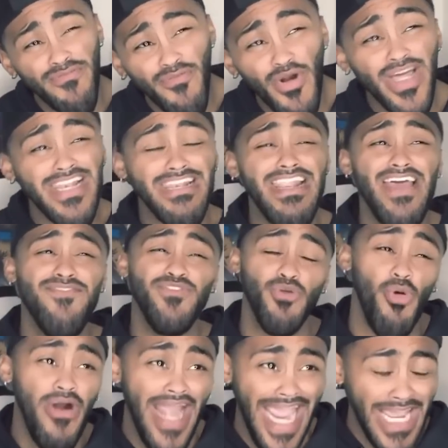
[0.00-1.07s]
front left
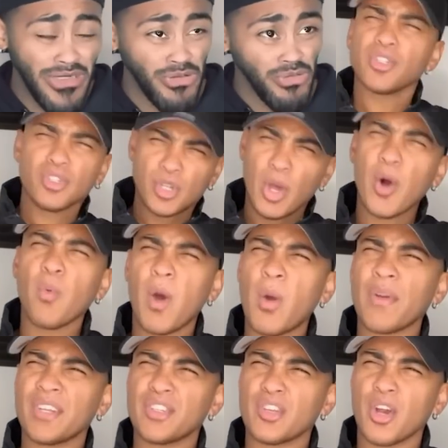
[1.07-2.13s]
door handle. Don't
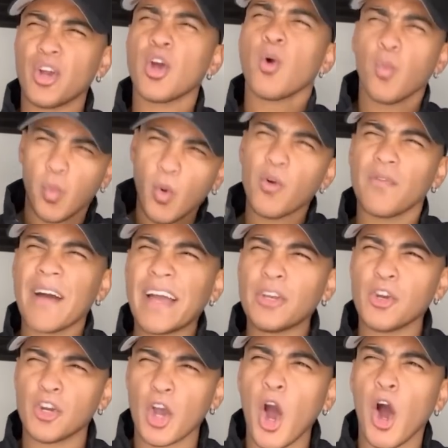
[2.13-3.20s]
worry, sir. We'll
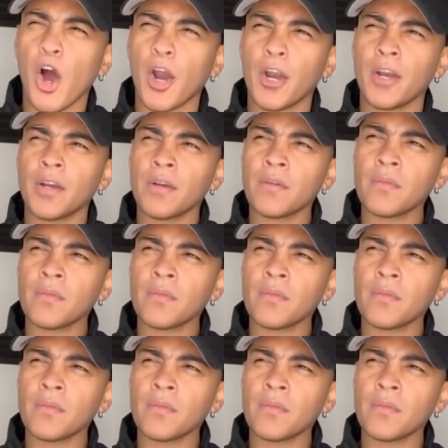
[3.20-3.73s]
find your car.